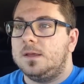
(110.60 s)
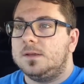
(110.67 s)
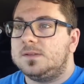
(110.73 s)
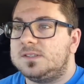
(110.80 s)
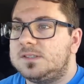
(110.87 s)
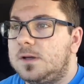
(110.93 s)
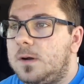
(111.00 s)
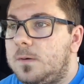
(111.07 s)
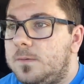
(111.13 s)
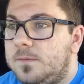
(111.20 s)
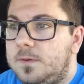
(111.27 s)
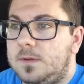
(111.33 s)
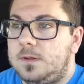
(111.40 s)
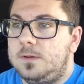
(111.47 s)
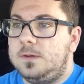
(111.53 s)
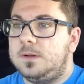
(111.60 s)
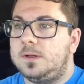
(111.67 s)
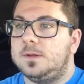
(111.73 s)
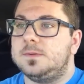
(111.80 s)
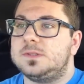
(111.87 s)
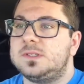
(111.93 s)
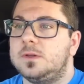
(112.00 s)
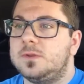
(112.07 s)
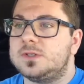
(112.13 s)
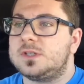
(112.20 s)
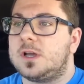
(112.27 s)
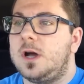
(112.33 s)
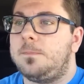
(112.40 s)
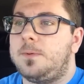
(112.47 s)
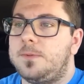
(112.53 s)
So so there's
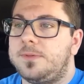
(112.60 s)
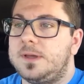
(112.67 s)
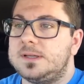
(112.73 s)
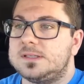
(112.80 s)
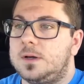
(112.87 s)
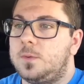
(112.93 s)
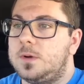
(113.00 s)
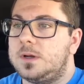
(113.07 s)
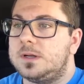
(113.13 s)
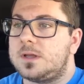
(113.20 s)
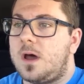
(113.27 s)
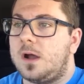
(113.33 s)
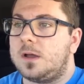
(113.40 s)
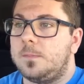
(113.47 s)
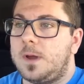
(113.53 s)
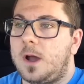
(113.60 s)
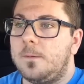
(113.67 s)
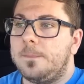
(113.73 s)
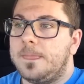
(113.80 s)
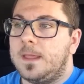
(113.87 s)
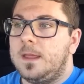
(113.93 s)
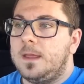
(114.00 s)
a couple things I wanted to talk about,